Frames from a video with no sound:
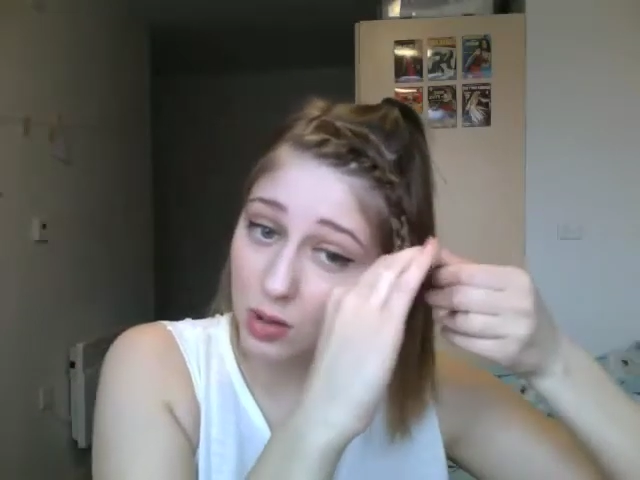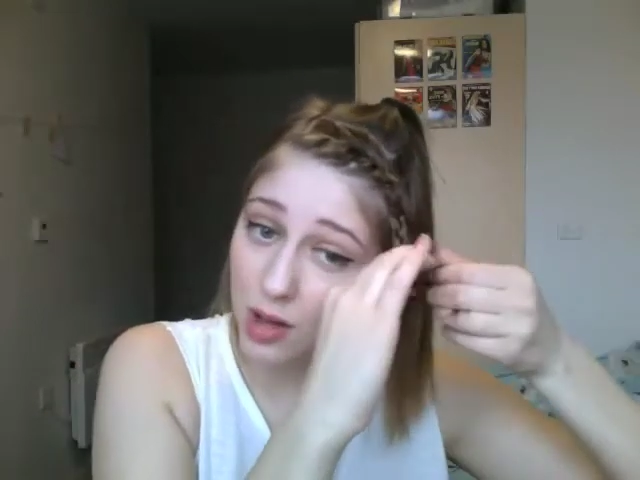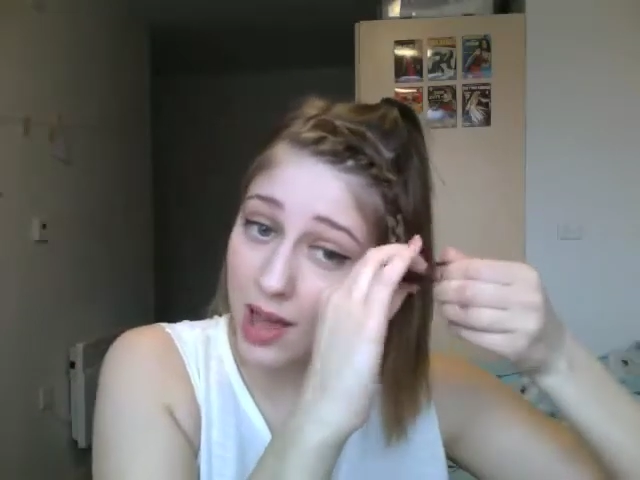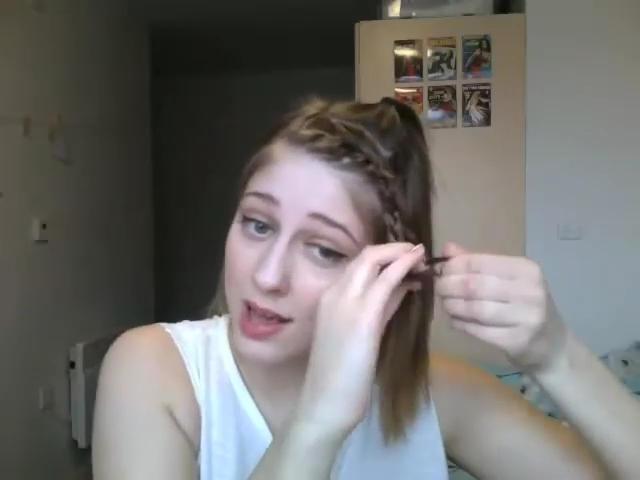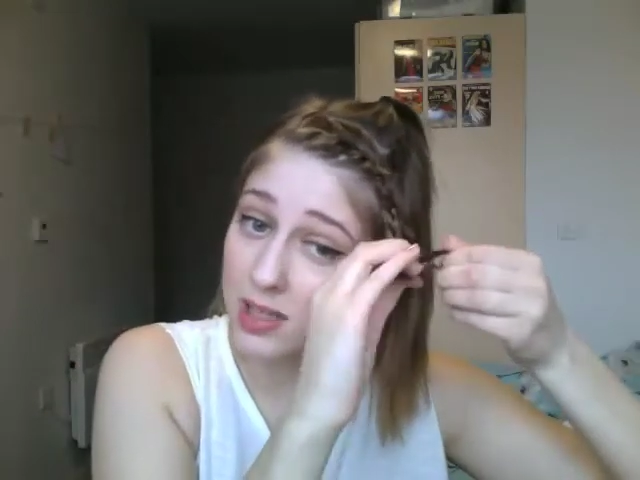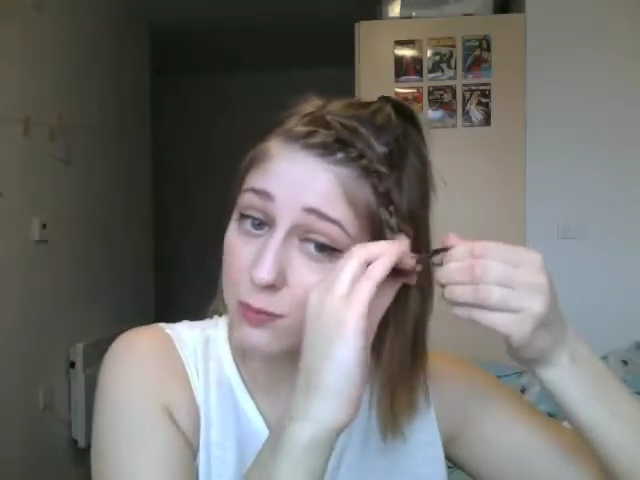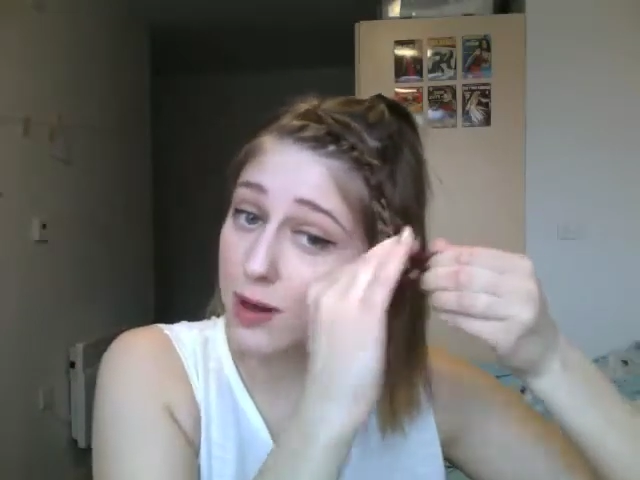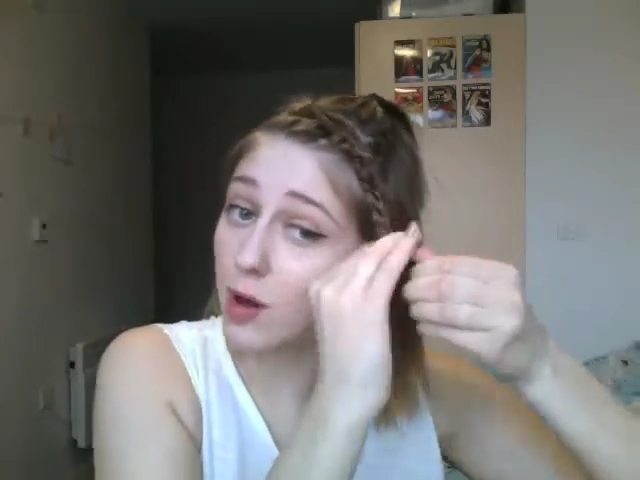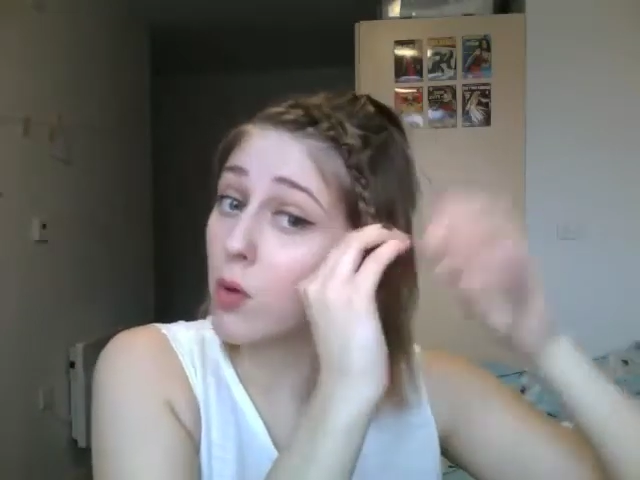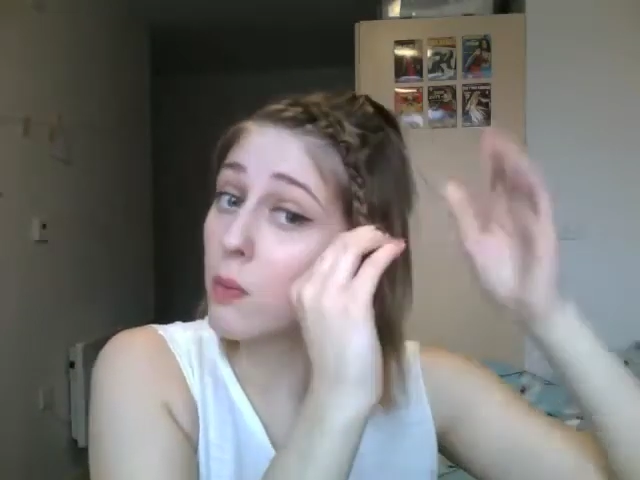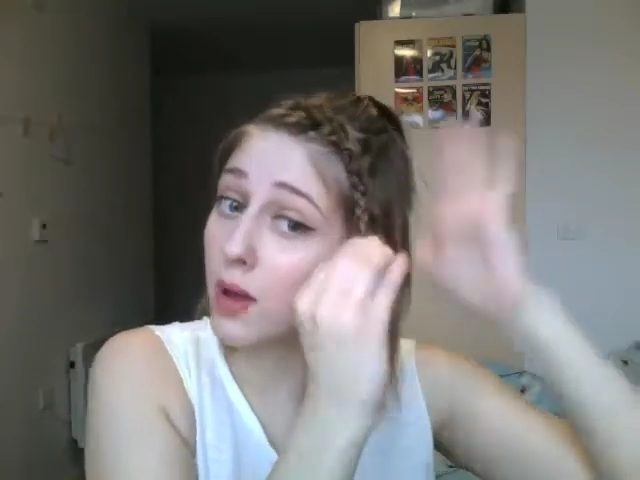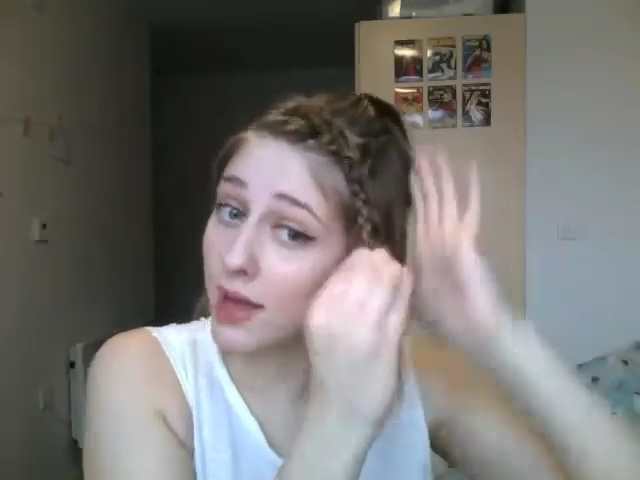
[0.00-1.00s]
hairspray
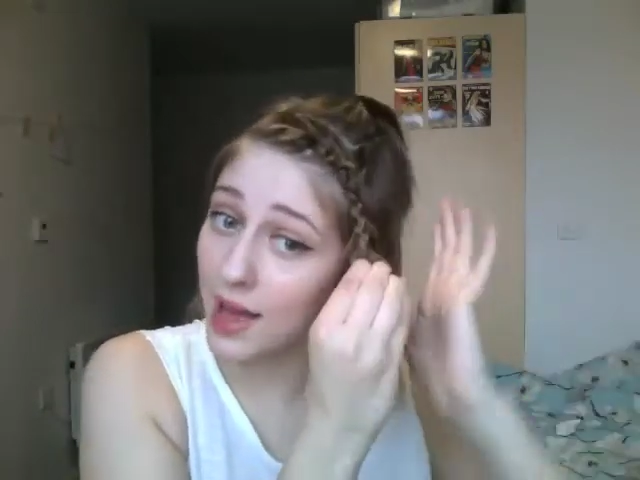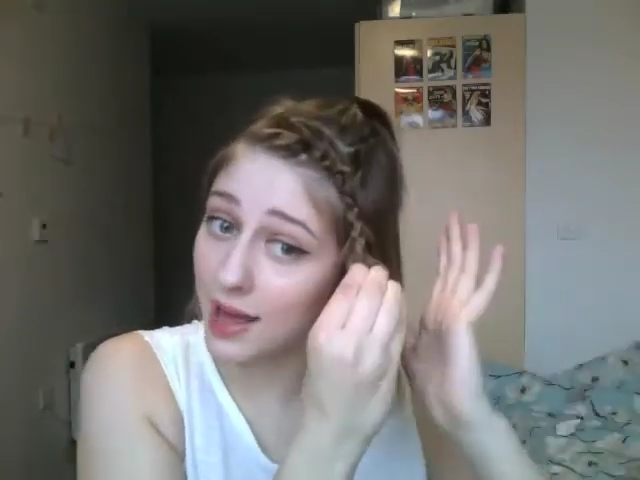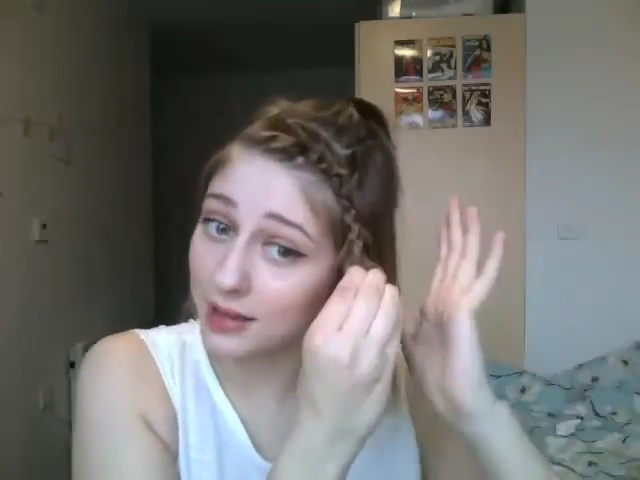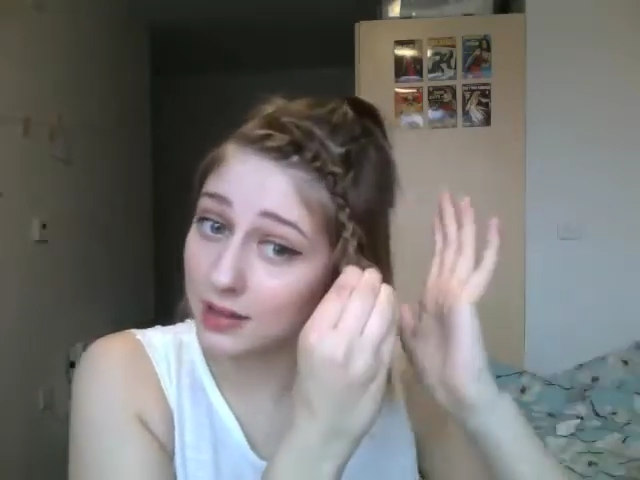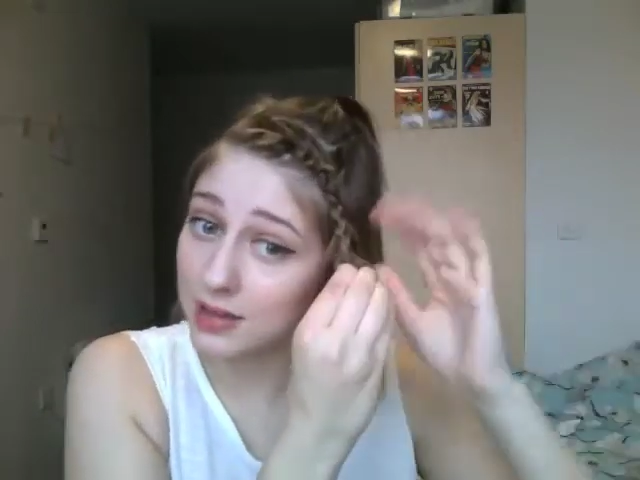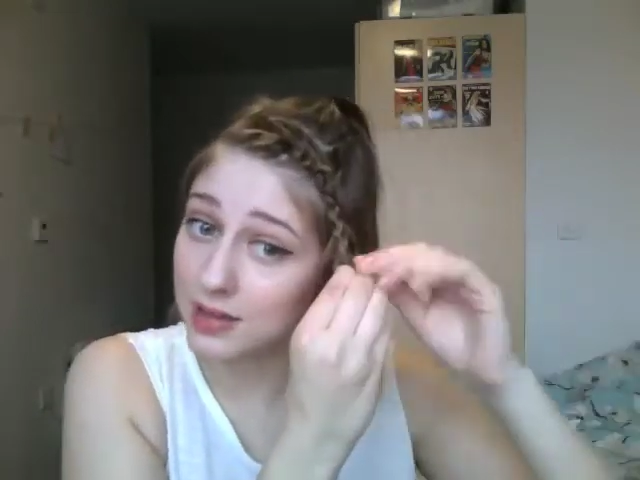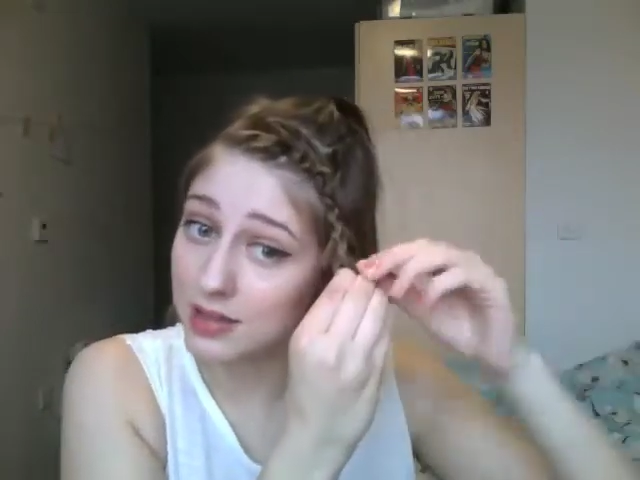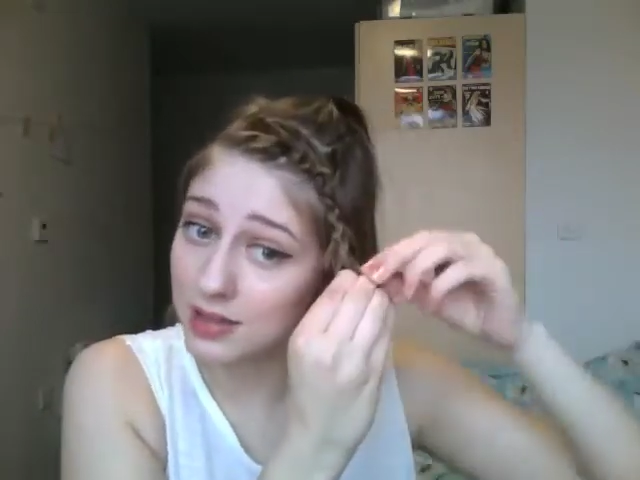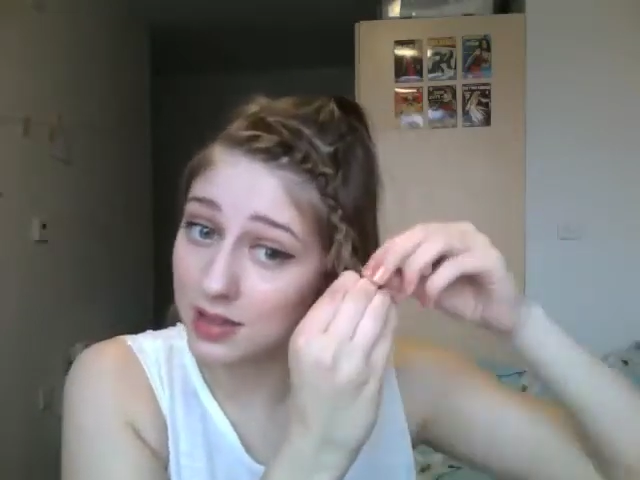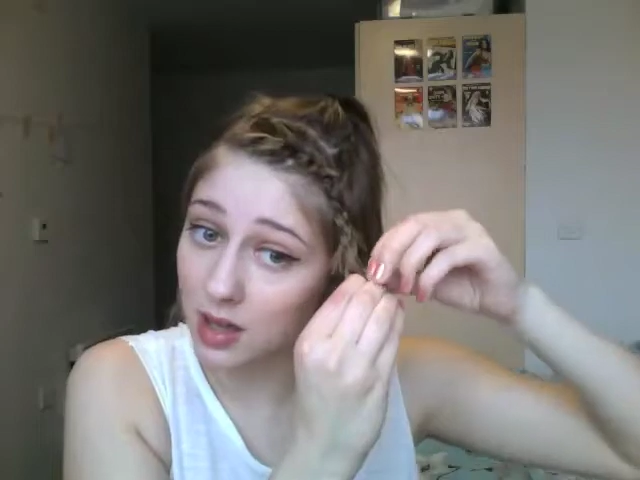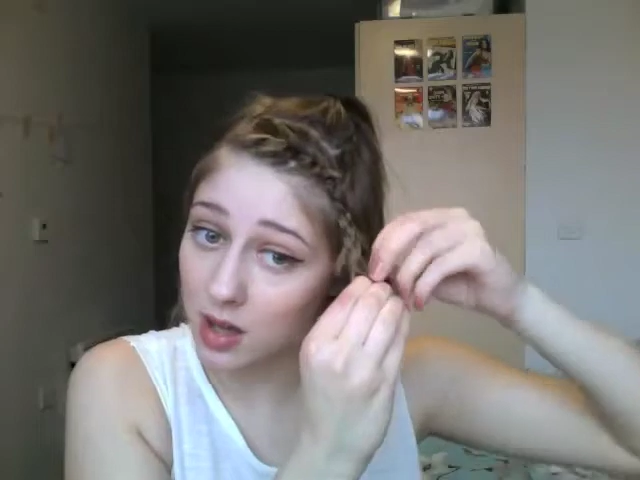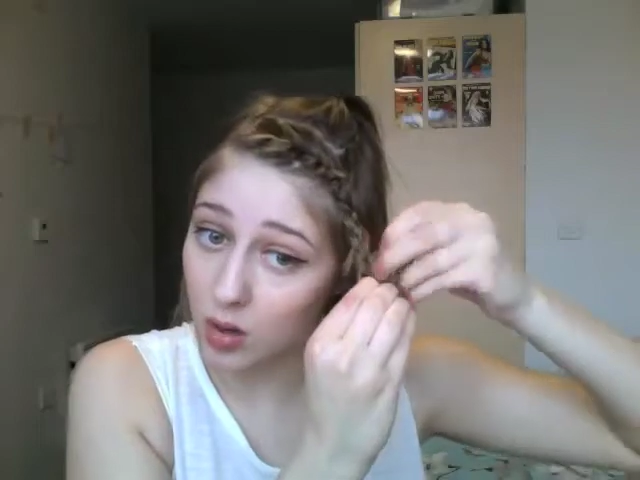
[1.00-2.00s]
on my hands